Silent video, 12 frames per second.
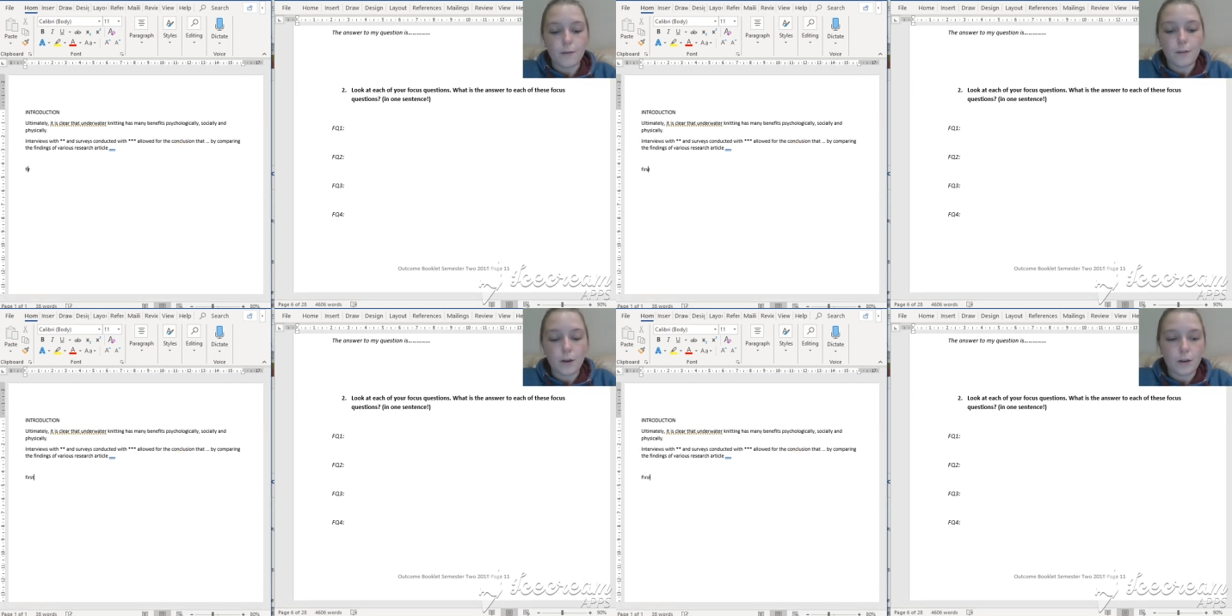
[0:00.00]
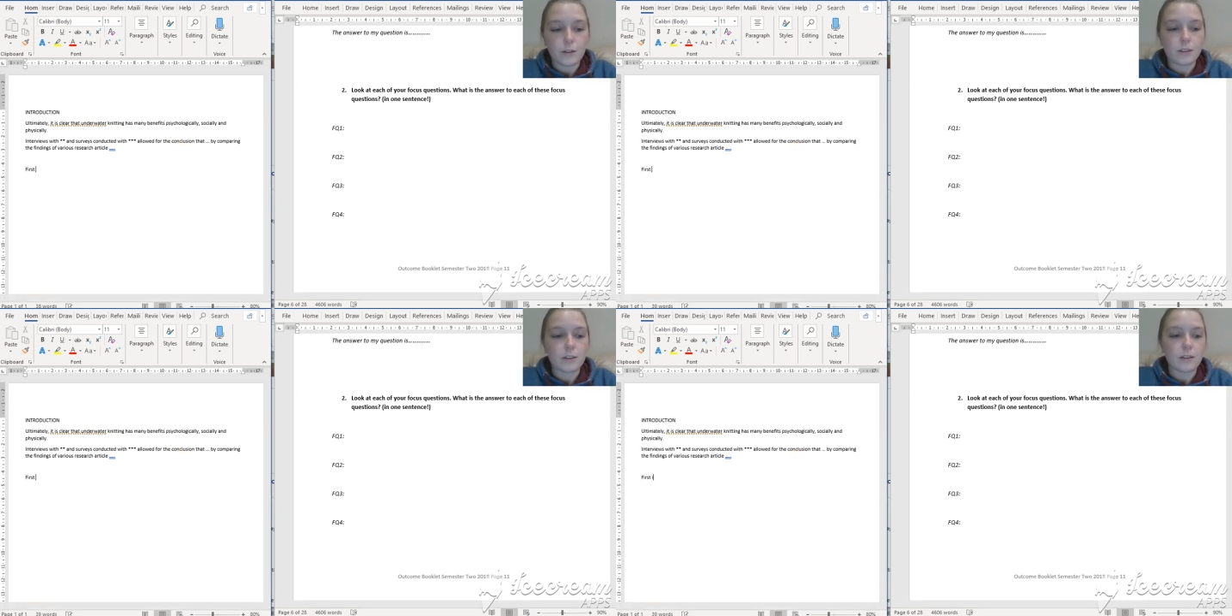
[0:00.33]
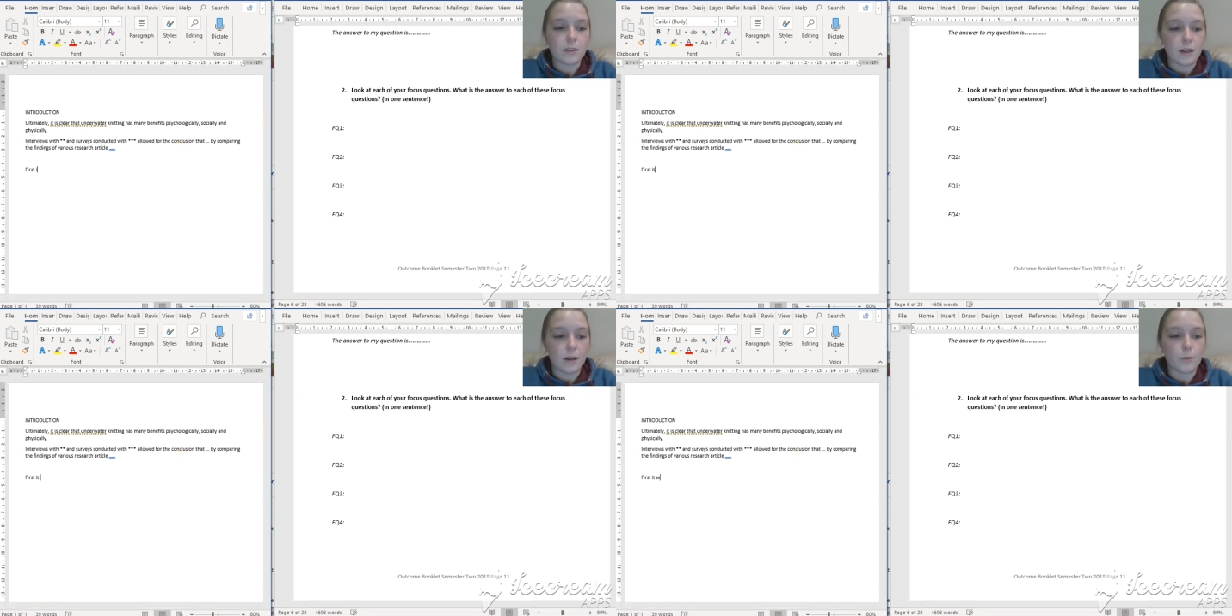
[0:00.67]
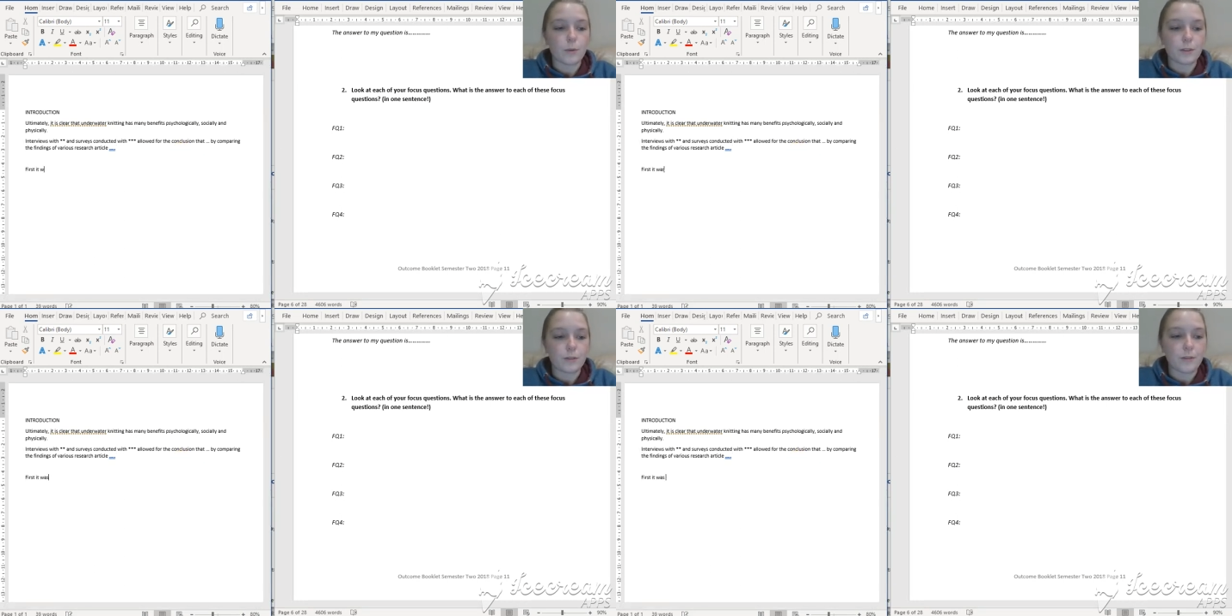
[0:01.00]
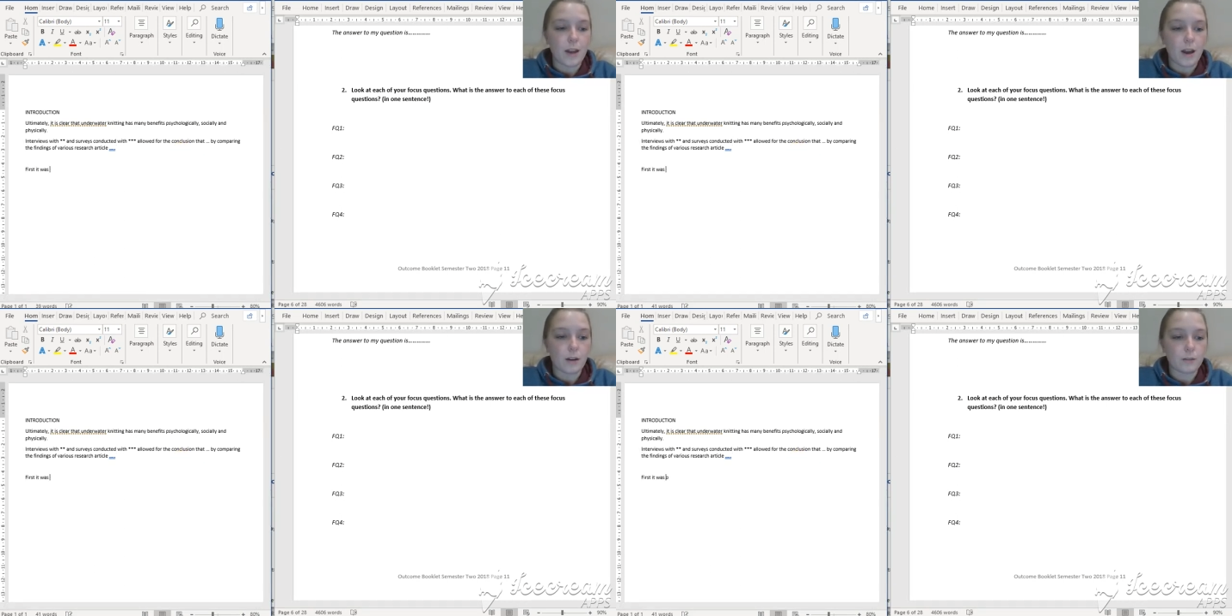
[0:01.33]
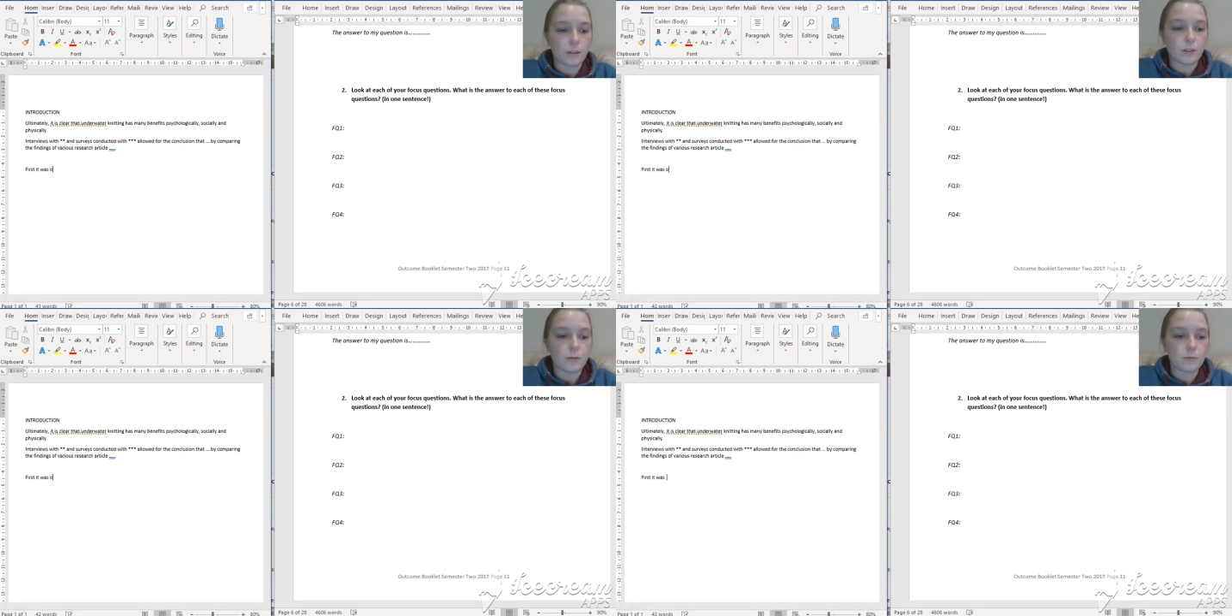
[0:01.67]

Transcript: first, it was found,